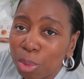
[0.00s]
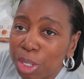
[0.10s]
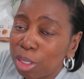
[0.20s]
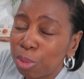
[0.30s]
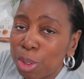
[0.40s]

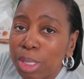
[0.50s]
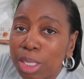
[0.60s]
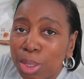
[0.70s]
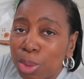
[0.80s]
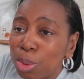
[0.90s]
reed
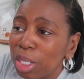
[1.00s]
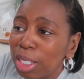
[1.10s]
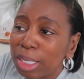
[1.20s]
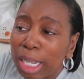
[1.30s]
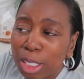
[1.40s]
diffusers to
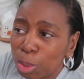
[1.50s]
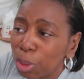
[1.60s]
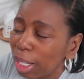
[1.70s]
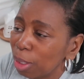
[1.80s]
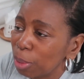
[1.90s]
the
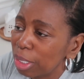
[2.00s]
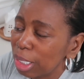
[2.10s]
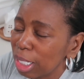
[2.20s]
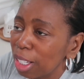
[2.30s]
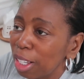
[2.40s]
natural colour
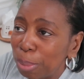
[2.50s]
ones.